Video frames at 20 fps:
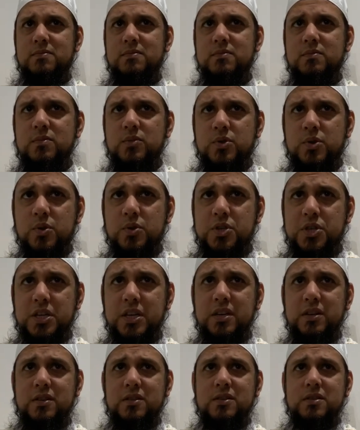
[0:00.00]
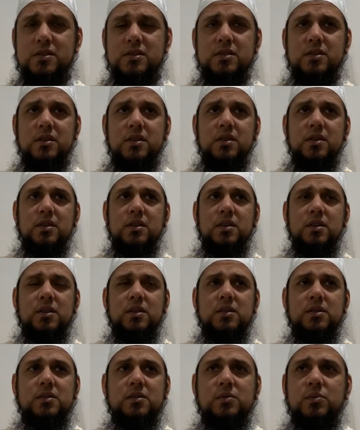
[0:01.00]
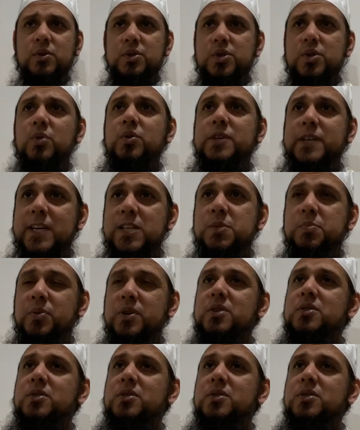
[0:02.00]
So she was so desperate